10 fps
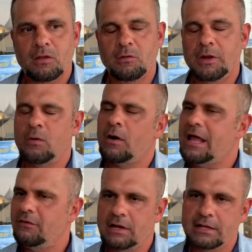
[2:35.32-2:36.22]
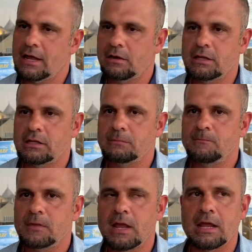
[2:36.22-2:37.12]
we didn't want to have a letdown again.
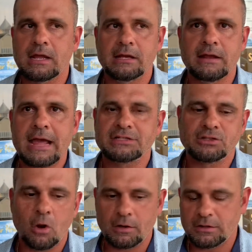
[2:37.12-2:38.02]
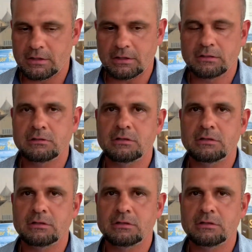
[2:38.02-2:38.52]
And that started the